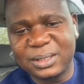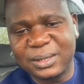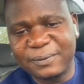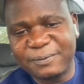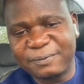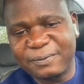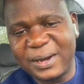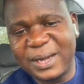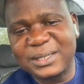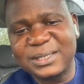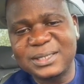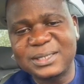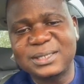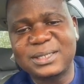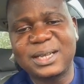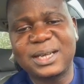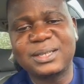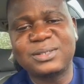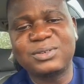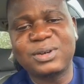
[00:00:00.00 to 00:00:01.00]
The fact is
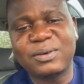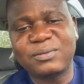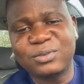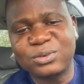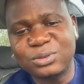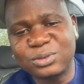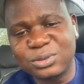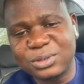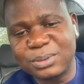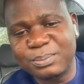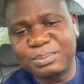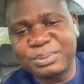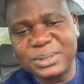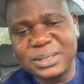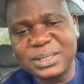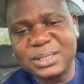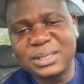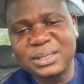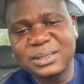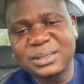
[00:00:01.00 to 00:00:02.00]
that you have gone to the
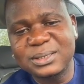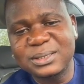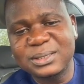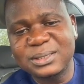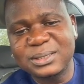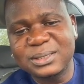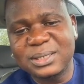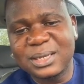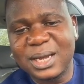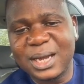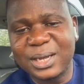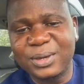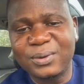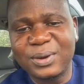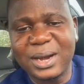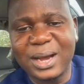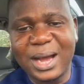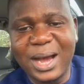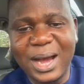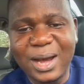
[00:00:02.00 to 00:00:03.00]
prison and you
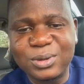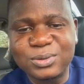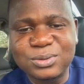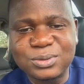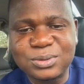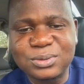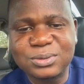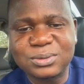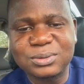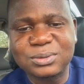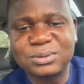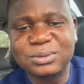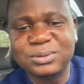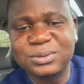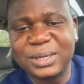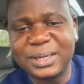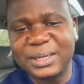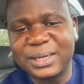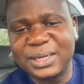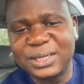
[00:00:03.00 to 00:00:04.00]
are out.
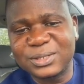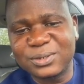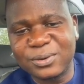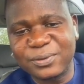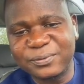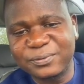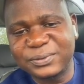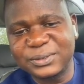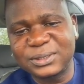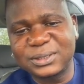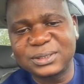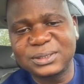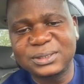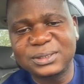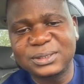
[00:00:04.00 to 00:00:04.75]
You are an ex-convict.